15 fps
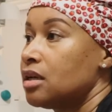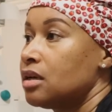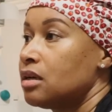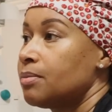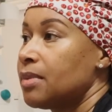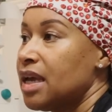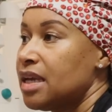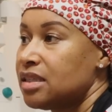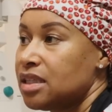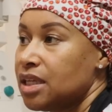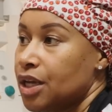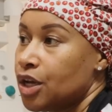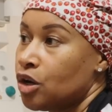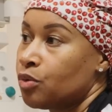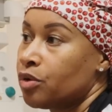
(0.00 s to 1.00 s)
um,
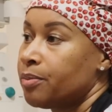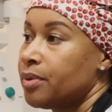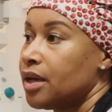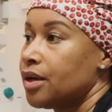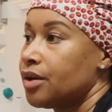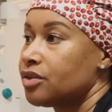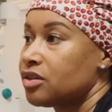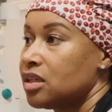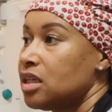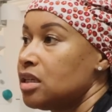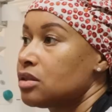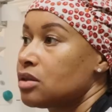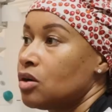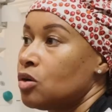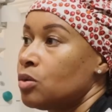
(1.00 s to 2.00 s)
ACL repairs,
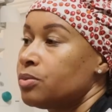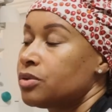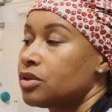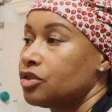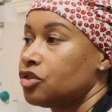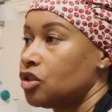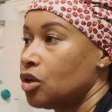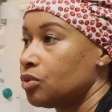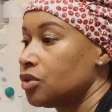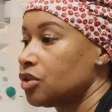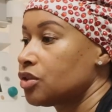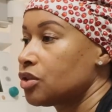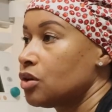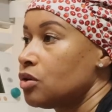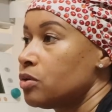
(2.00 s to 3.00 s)
knee scopes,
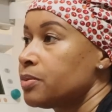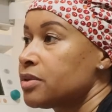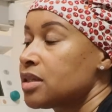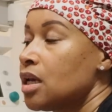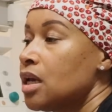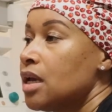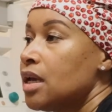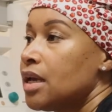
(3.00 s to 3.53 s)
shoulder scopes,